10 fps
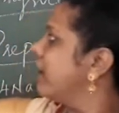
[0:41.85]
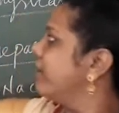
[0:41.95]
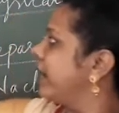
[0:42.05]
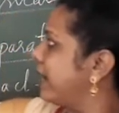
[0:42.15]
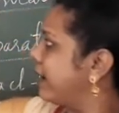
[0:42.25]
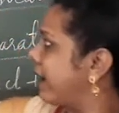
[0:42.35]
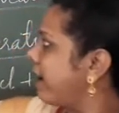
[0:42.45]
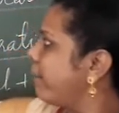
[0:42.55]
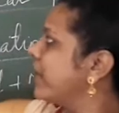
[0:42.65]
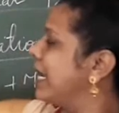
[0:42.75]
we can
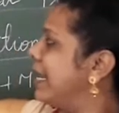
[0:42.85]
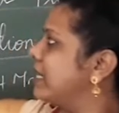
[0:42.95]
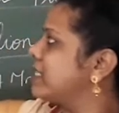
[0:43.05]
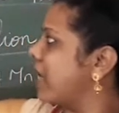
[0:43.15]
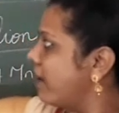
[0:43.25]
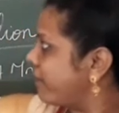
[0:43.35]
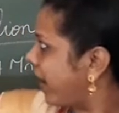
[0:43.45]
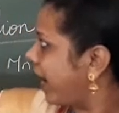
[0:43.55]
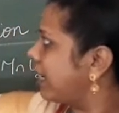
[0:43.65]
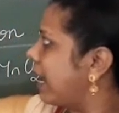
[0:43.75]
get lead
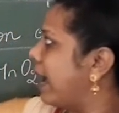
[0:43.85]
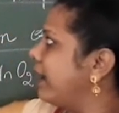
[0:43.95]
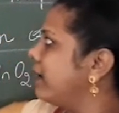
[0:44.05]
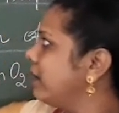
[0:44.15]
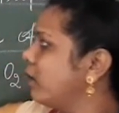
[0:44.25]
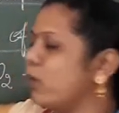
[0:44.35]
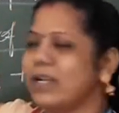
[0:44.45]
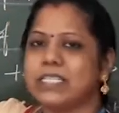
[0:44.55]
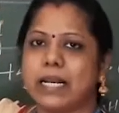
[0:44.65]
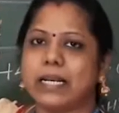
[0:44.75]
sulfate and what
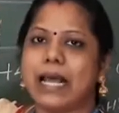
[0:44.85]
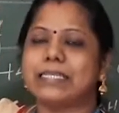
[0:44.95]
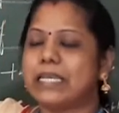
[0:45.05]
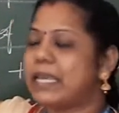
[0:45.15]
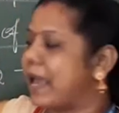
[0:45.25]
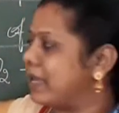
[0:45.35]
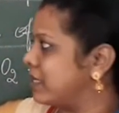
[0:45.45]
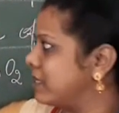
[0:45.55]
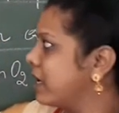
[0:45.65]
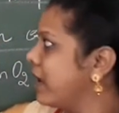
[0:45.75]
is that, acetic acids.